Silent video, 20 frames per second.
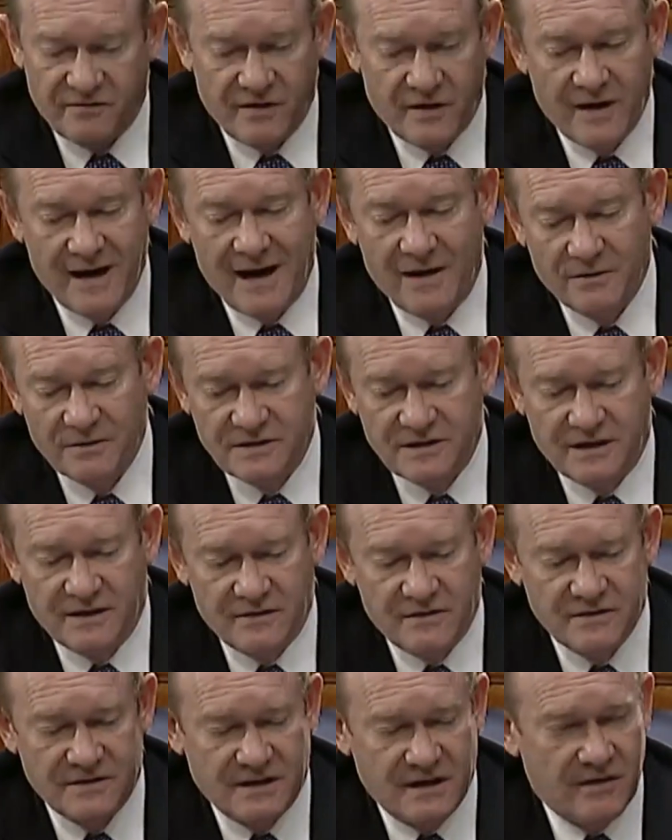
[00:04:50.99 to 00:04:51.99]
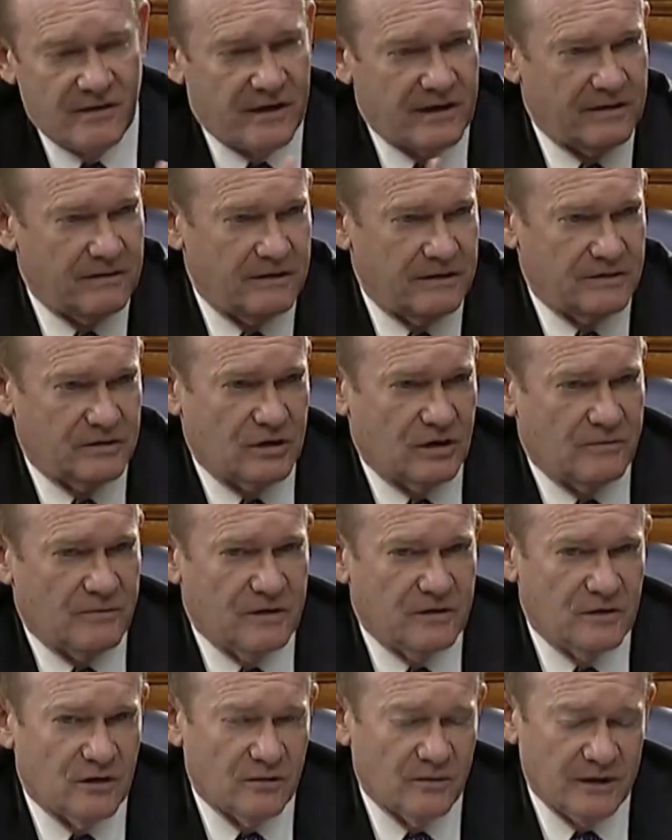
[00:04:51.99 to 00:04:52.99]
the very outset of this hearing,
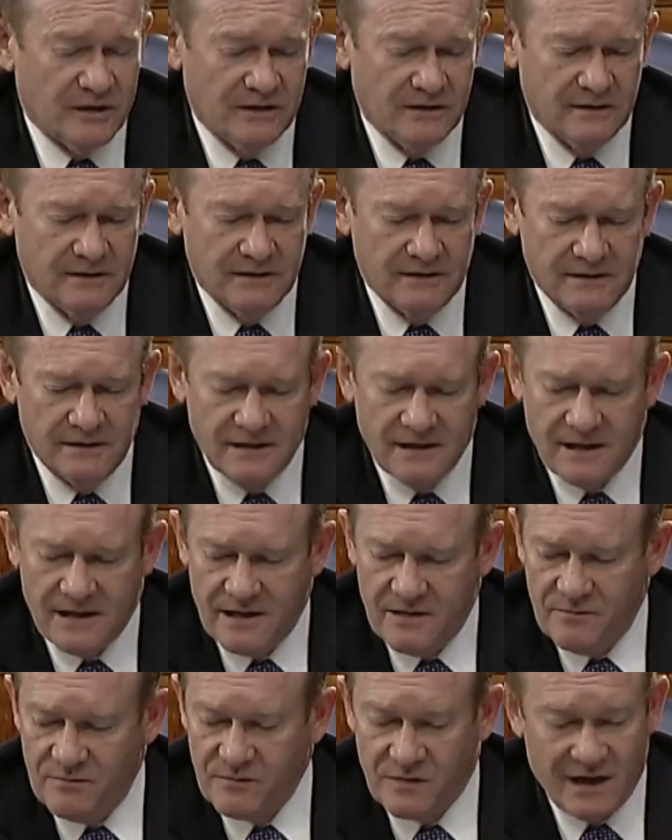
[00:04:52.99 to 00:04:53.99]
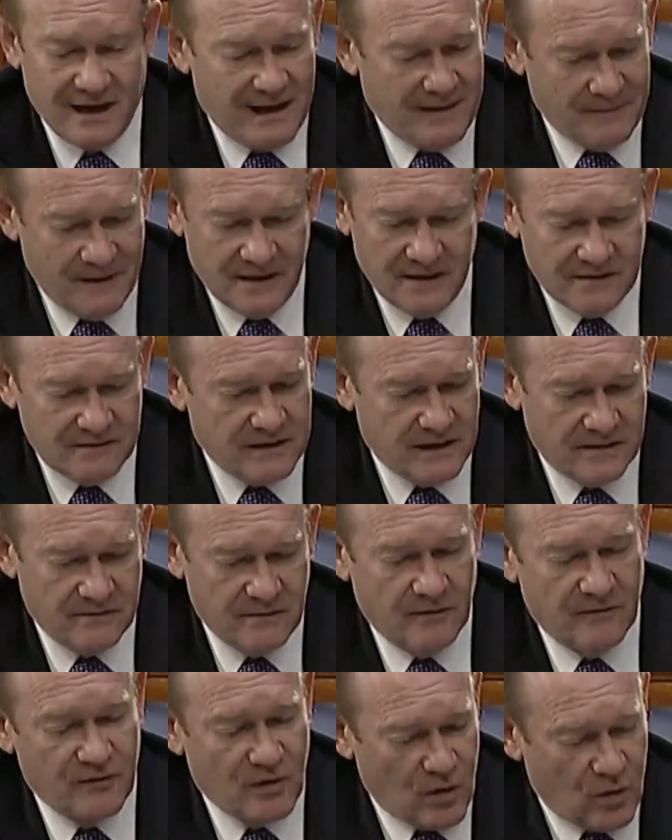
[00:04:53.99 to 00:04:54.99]
Chairman Durbin commented
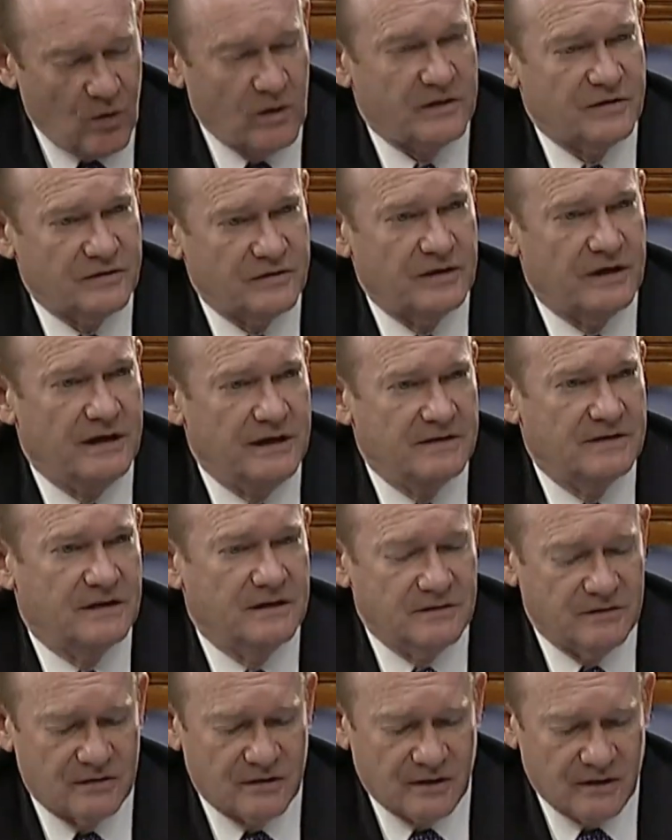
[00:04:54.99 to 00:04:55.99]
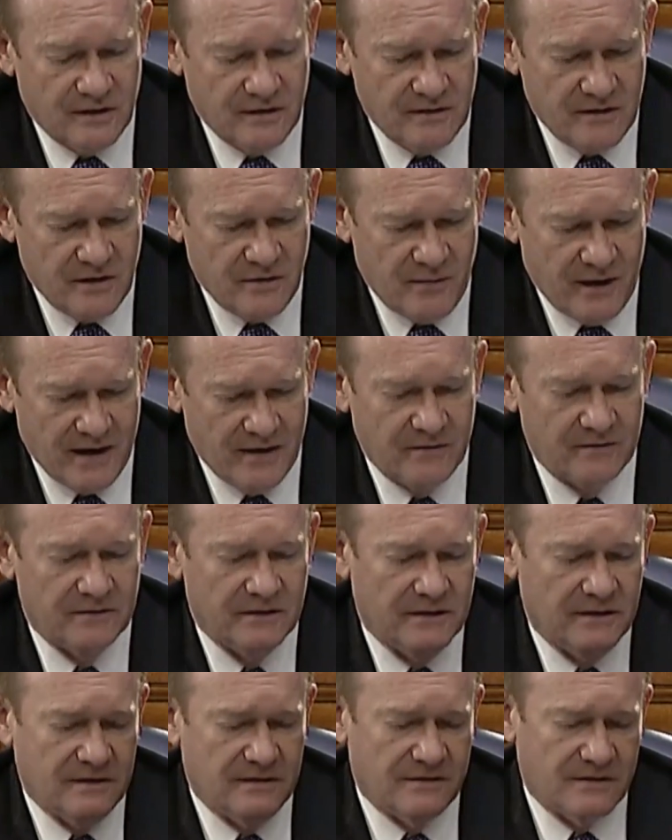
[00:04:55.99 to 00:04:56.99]
that, of course, he's concerned
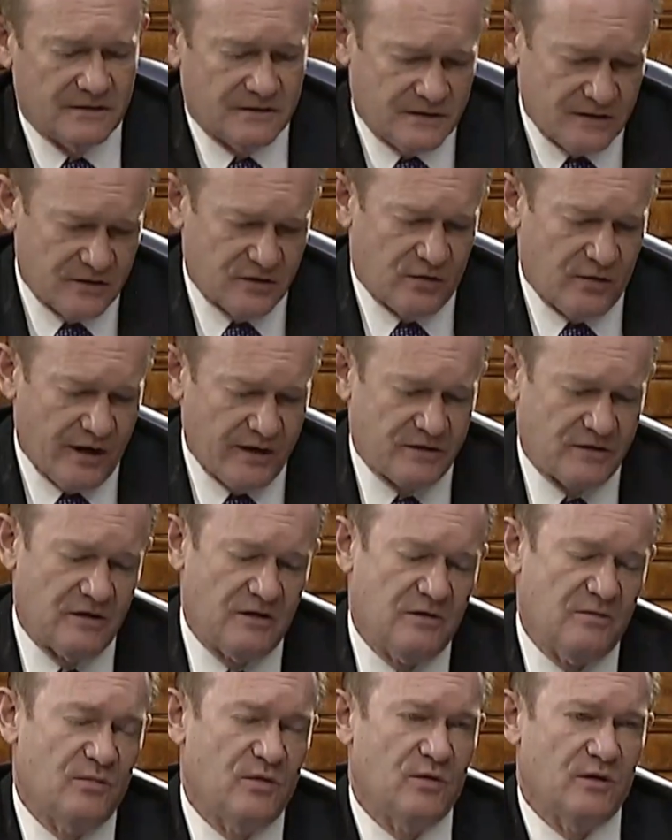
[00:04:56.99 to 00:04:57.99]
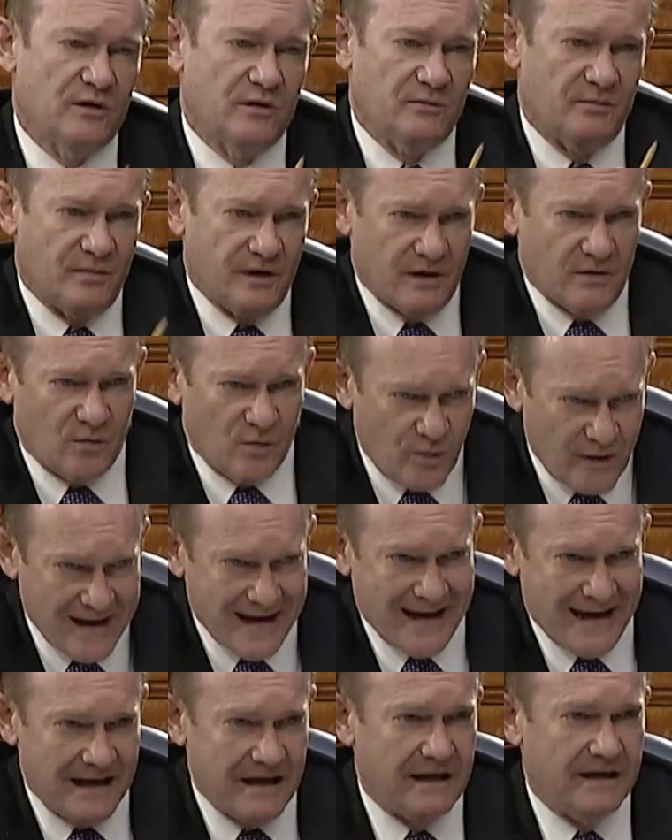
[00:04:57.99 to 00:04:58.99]
about the situation at the border, but
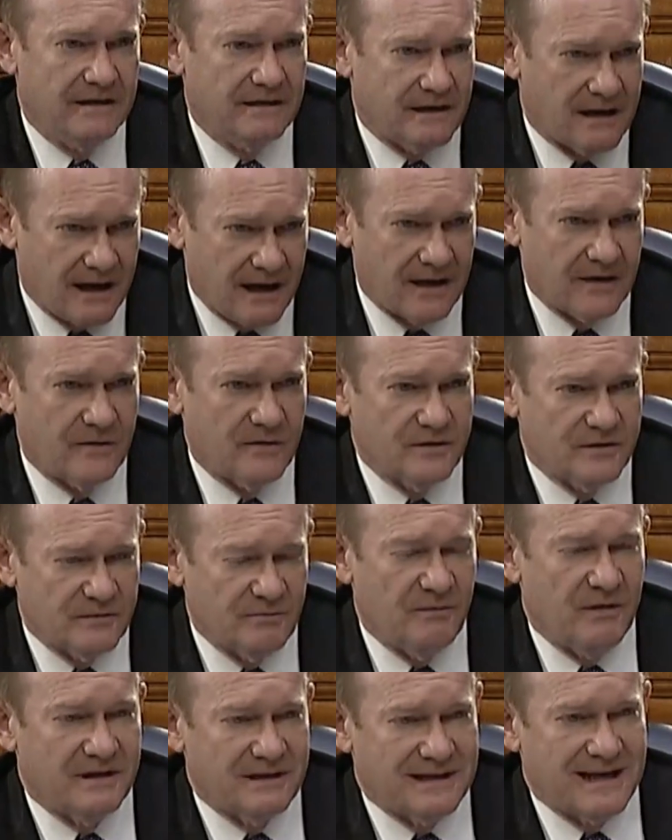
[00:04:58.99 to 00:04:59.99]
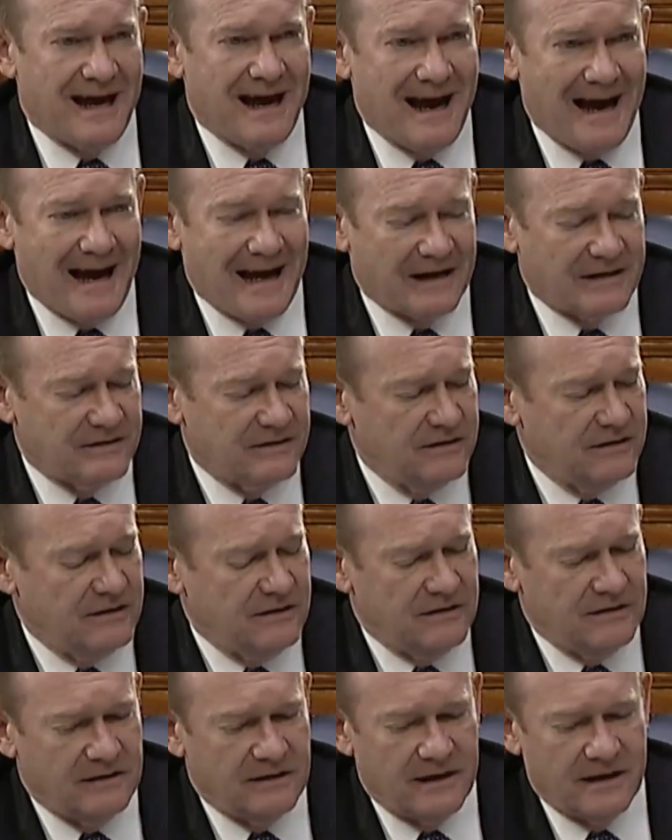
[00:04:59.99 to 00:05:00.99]
we in Congress must act.
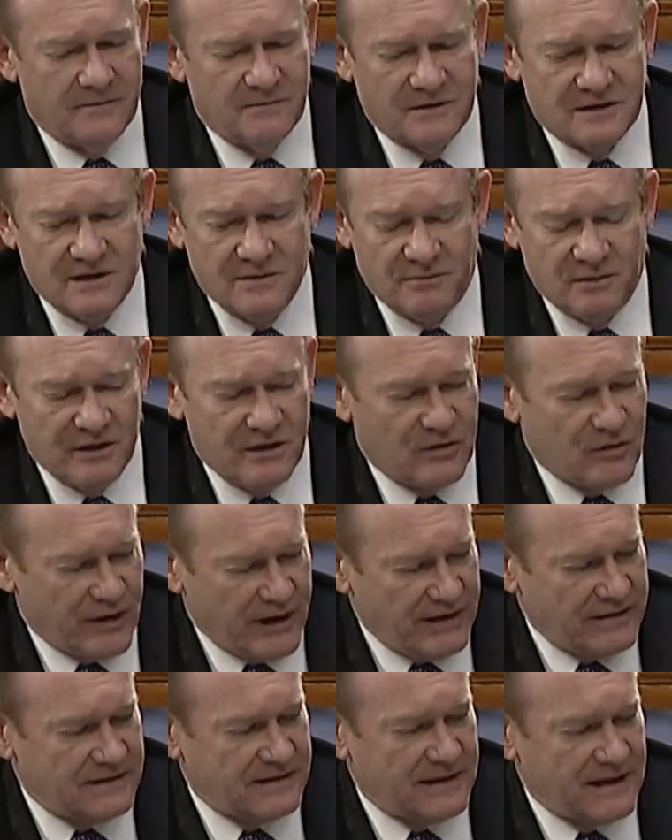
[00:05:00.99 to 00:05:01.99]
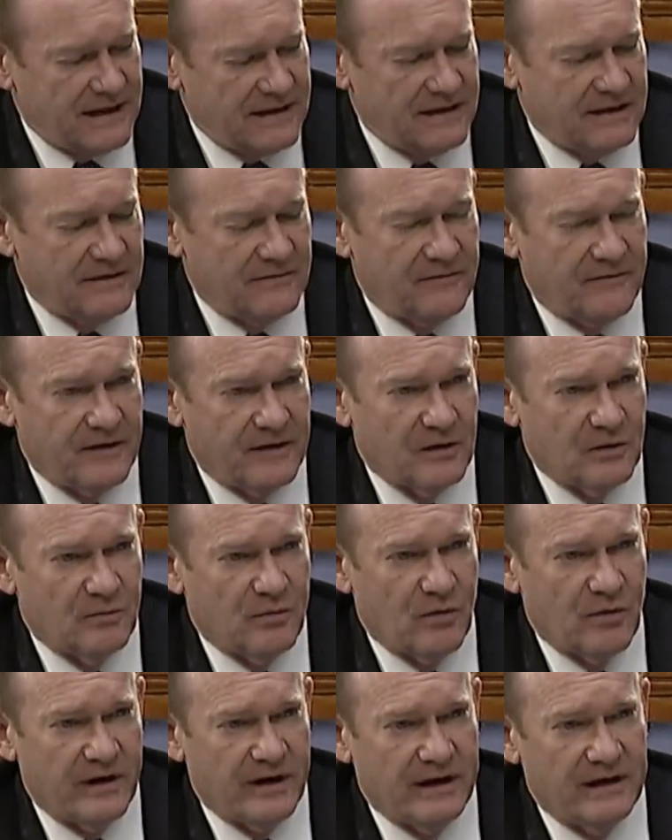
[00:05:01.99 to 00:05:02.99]
Simply grandstanding and
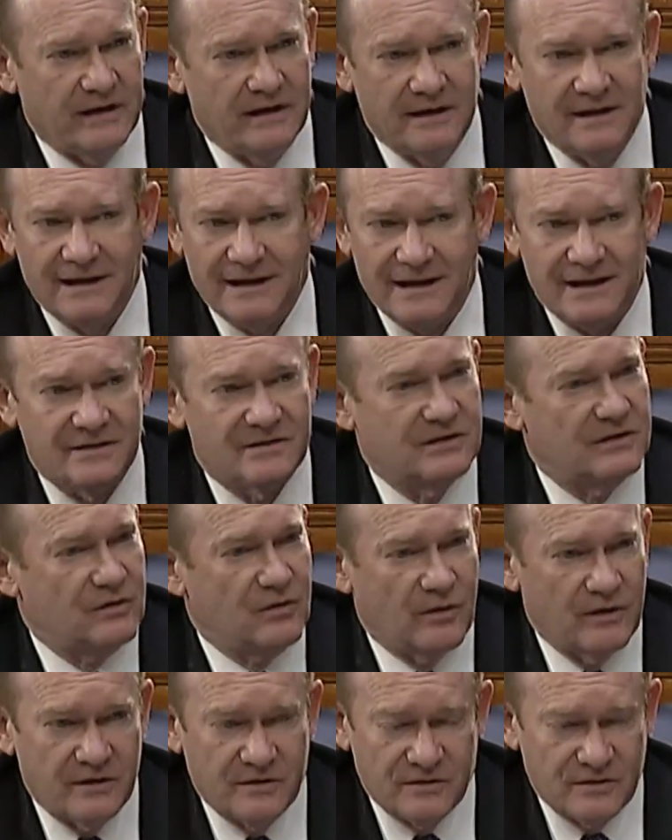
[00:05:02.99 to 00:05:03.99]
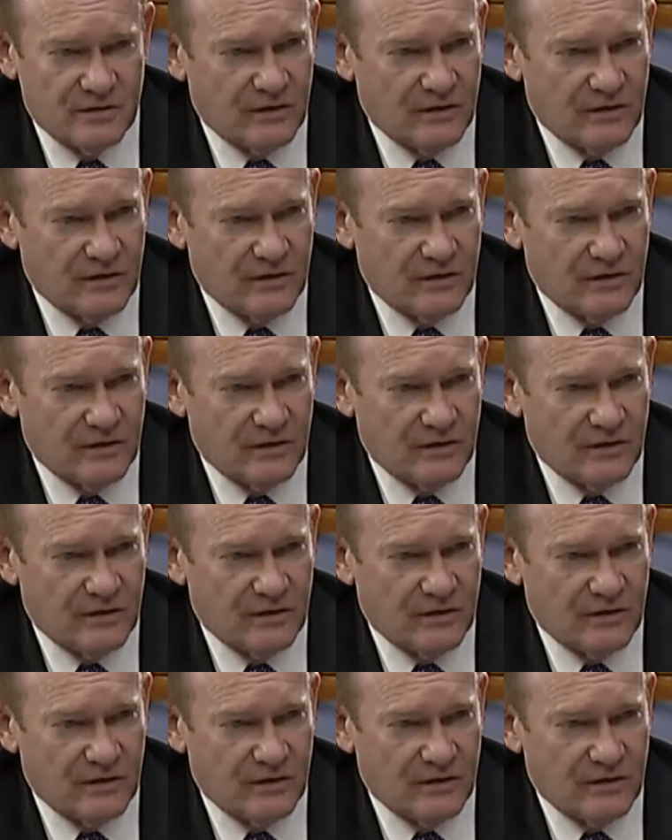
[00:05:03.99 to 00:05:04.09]
finger-pointing isn't going to